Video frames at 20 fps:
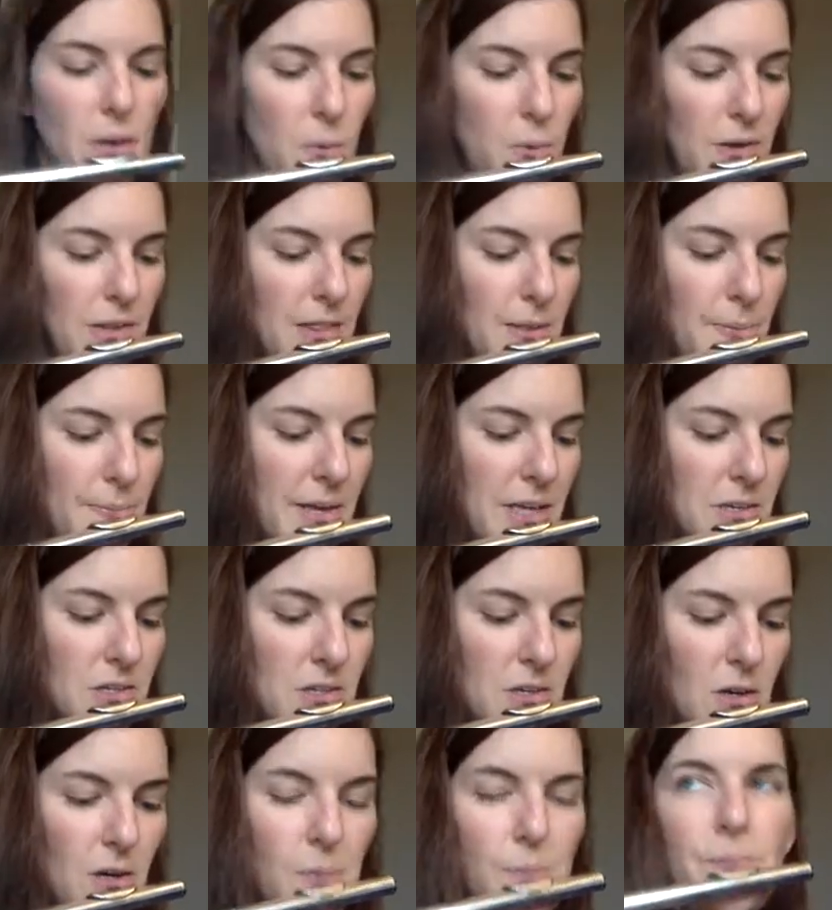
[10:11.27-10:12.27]
With the
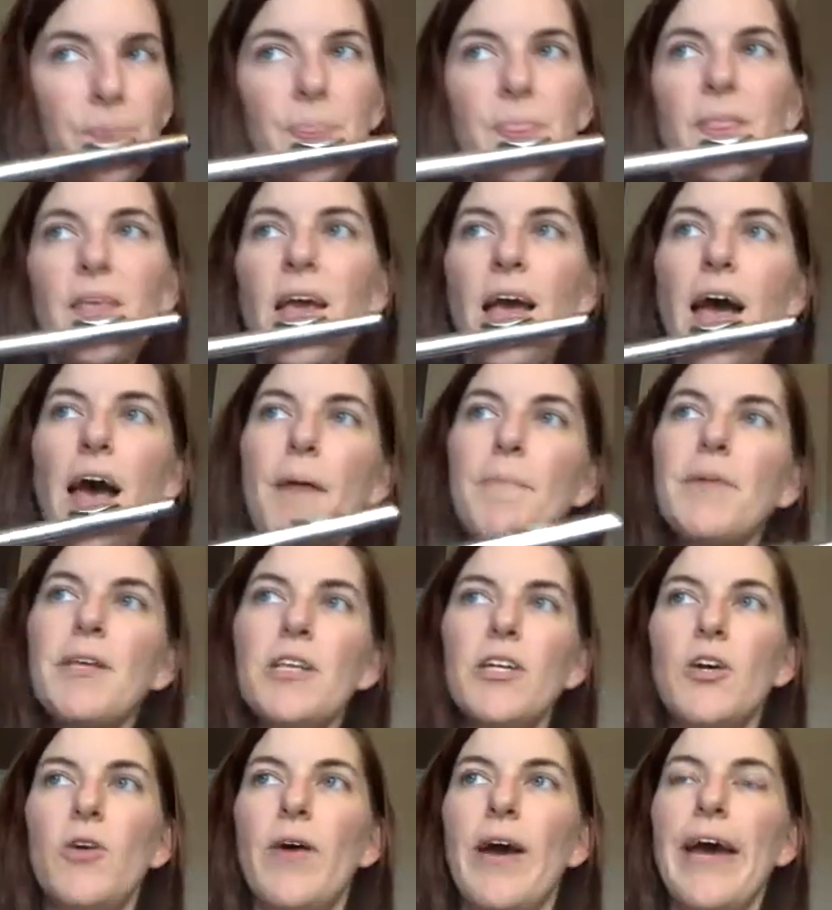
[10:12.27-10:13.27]
metronome, I'm
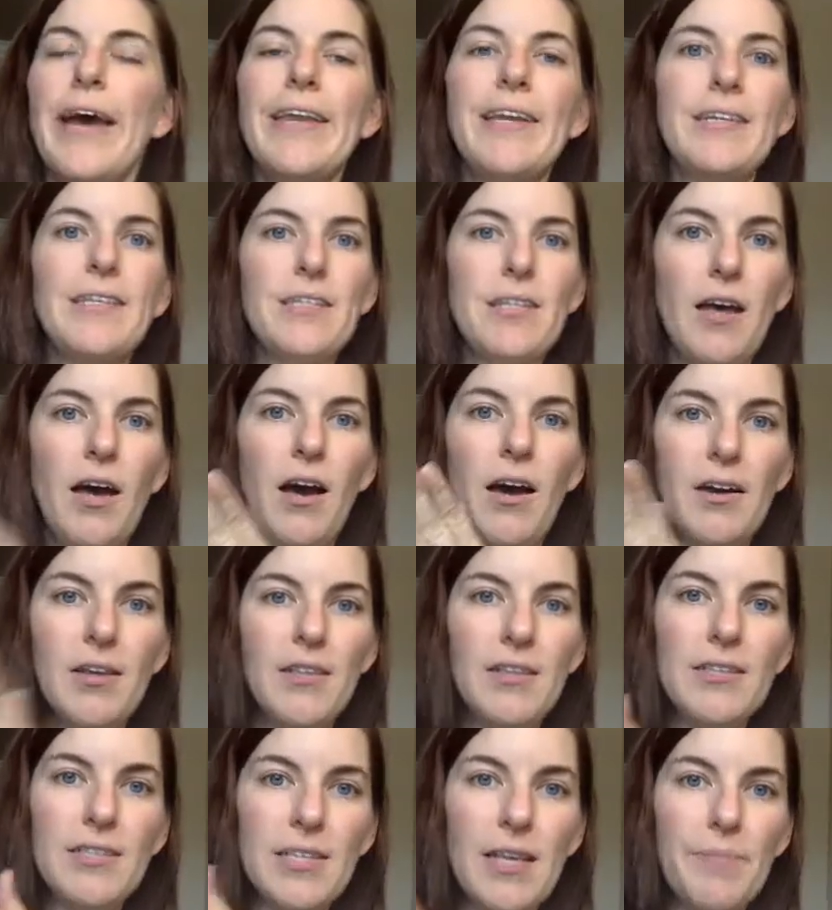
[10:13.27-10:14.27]
going to go ahead and
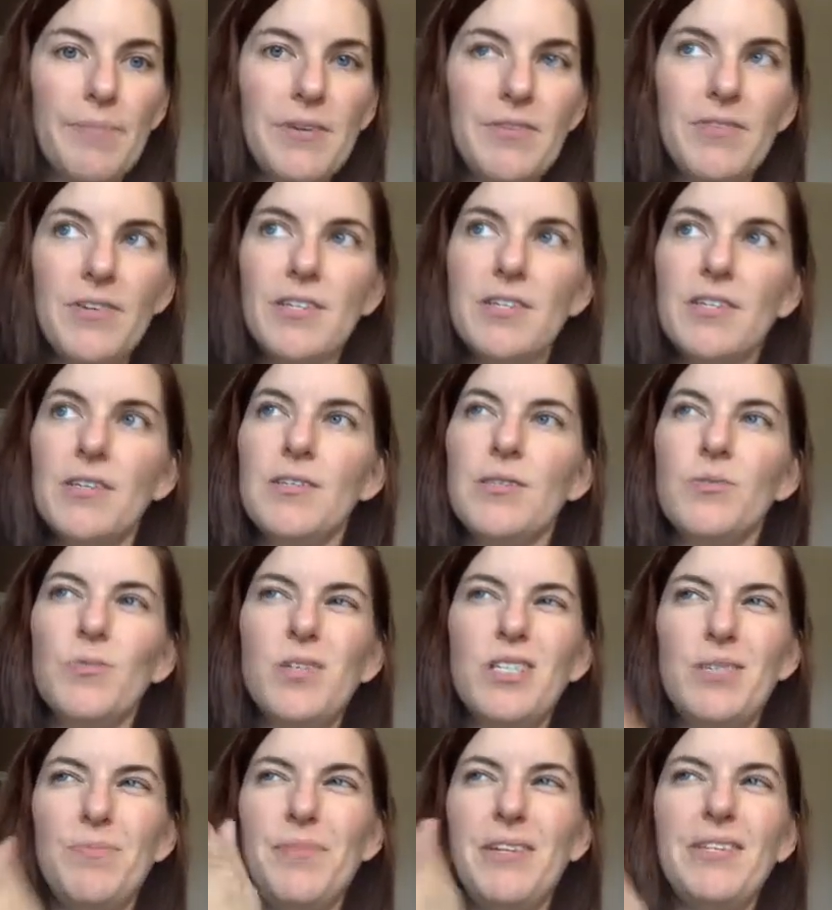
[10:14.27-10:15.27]
tongue the subdivisions,
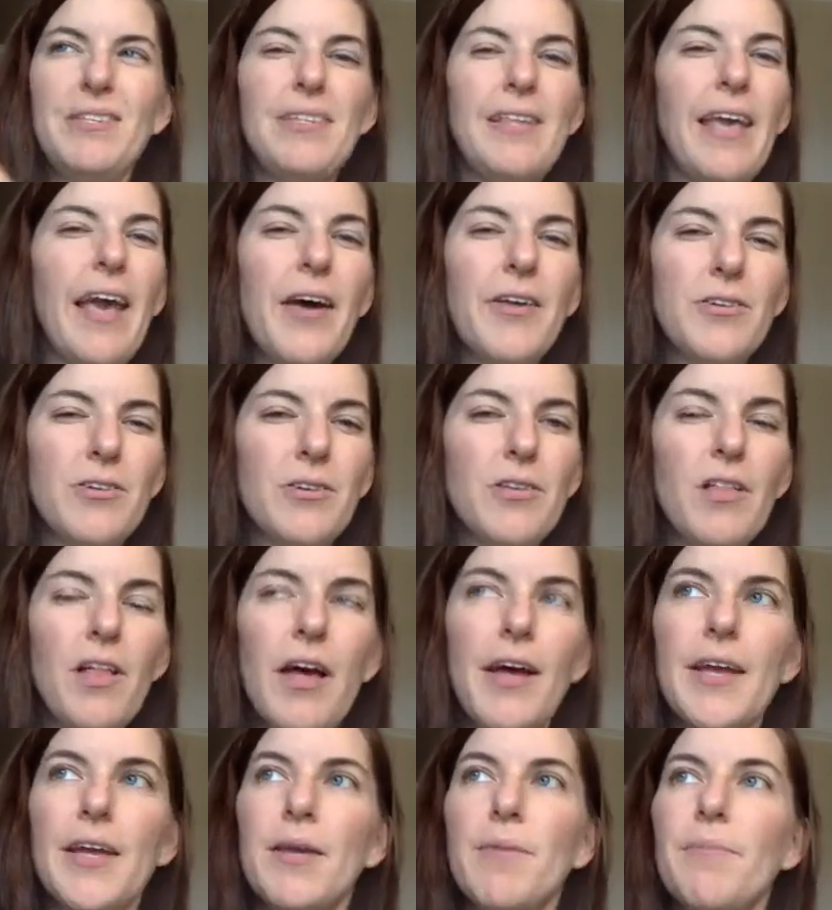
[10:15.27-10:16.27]
which means the
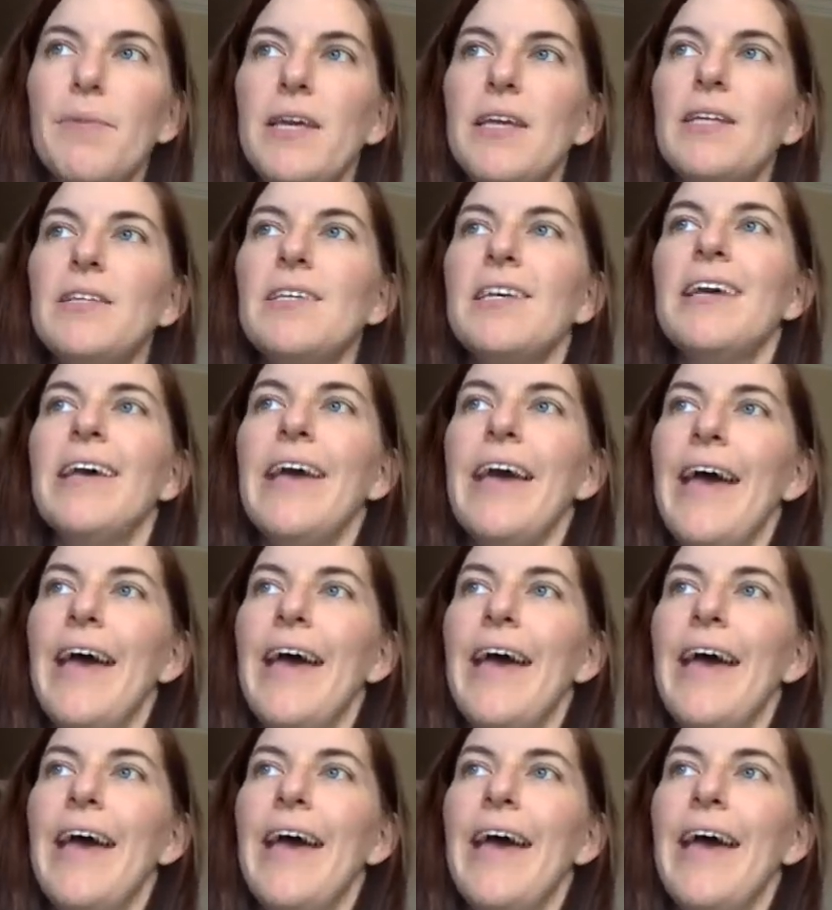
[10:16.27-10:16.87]
underlying beat,